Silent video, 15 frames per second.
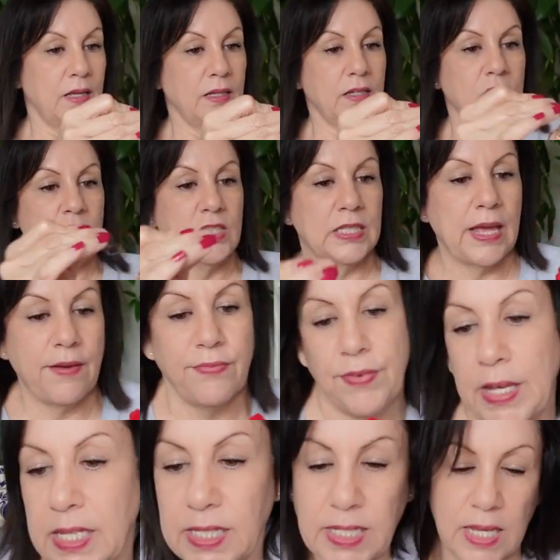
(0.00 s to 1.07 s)
she's got
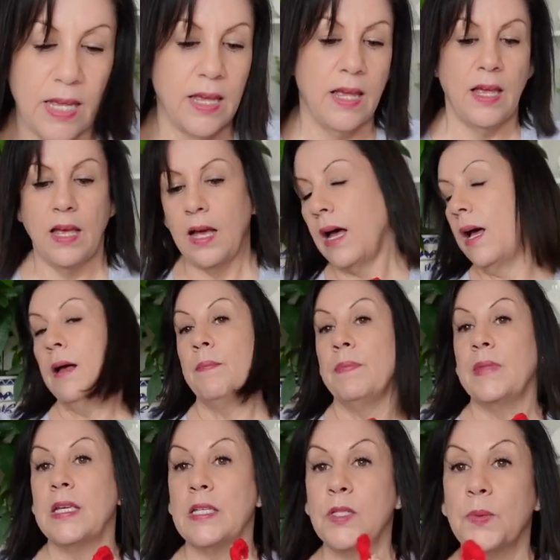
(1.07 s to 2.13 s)
fuzz.
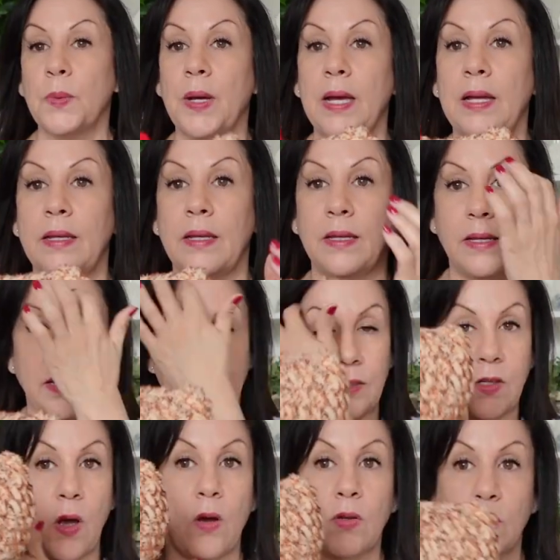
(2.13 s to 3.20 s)
This one
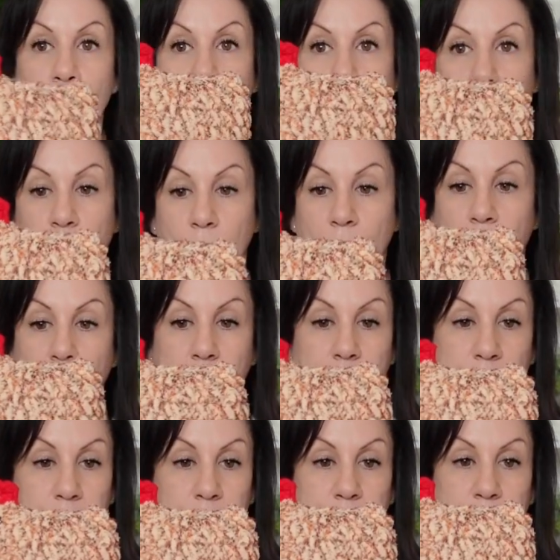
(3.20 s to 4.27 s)
is also
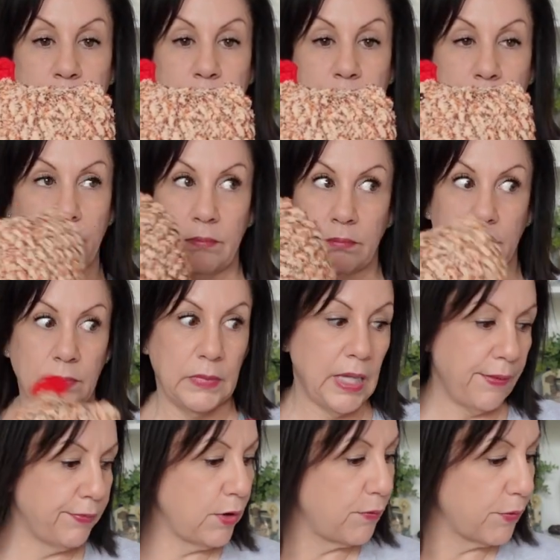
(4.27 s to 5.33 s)

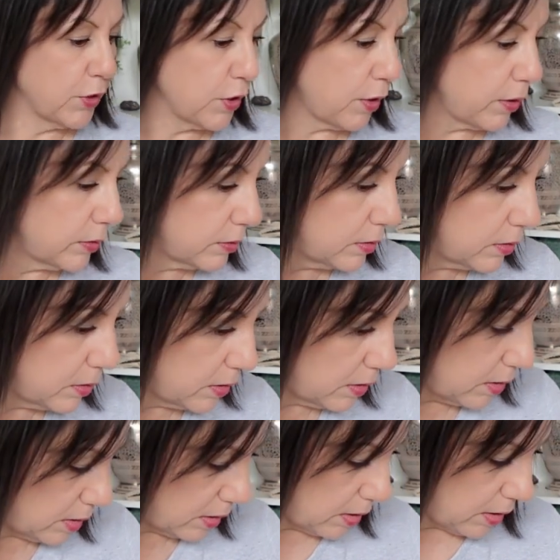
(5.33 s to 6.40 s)
leftover yarn.
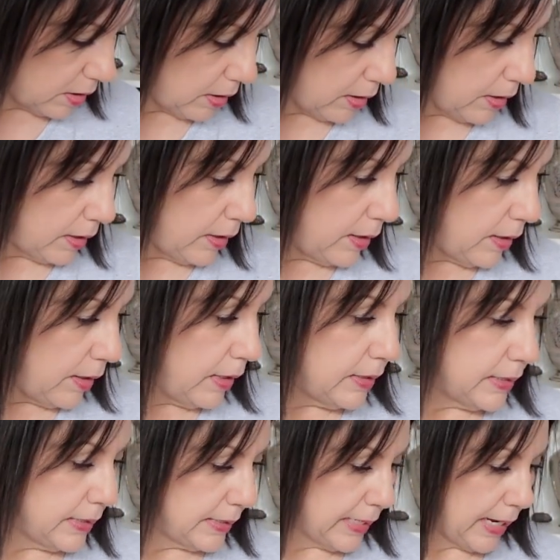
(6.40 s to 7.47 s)

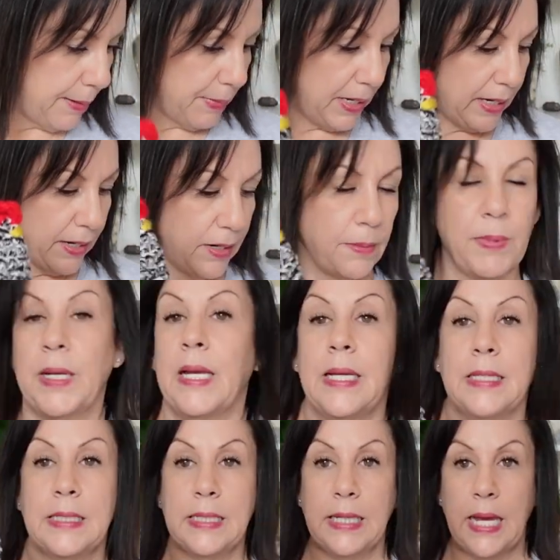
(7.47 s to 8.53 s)
Same here,
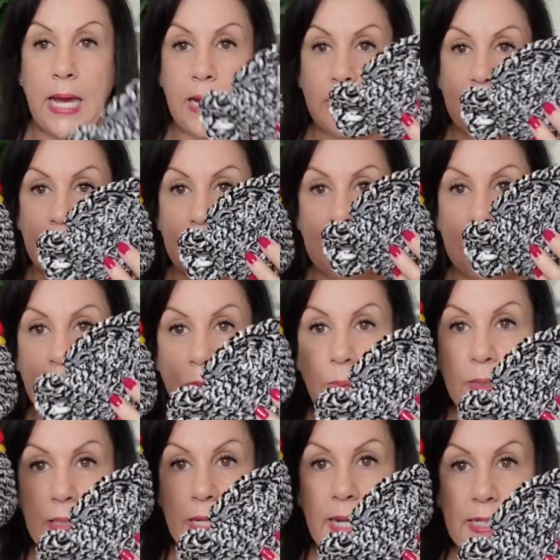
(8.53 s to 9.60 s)
because see, I did this
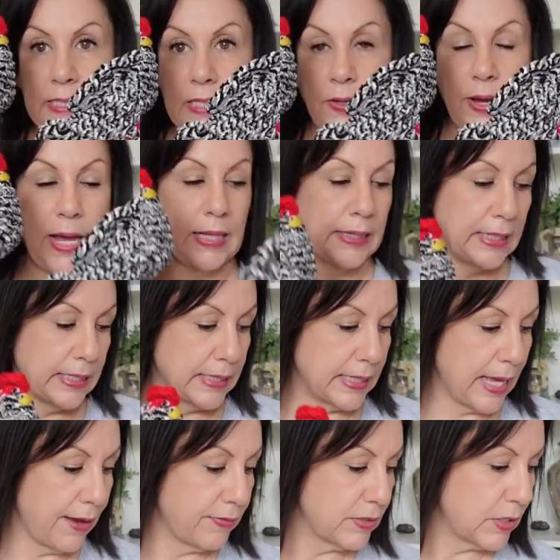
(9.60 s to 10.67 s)
one, then I still had this
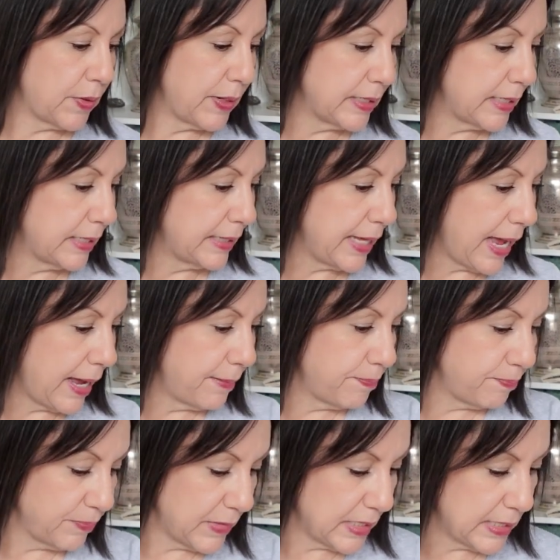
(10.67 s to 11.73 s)
left, so I did that.
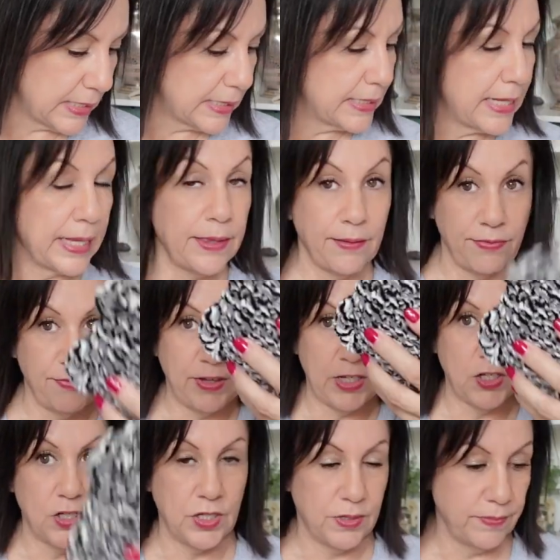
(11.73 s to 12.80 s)
This is the
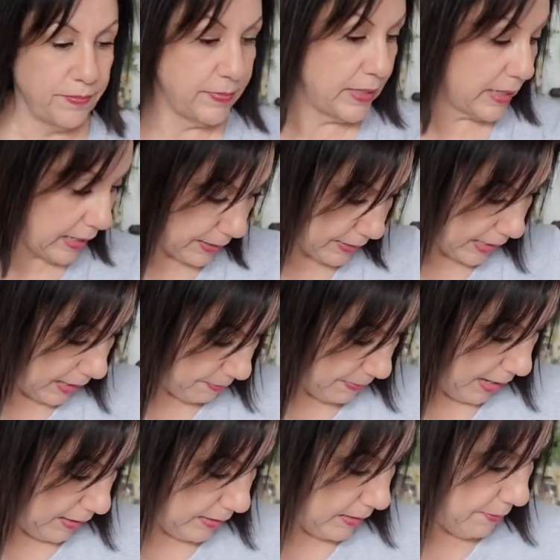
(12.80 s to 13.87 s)
fish that I'm
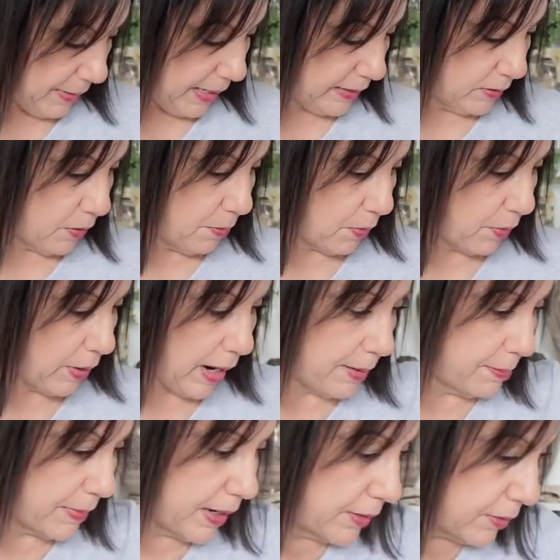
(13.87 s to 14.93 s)
not going to make no more. I
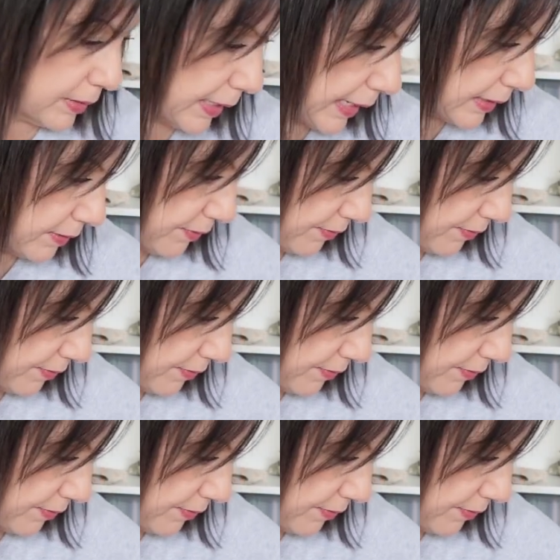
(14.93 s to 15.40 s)
don't like the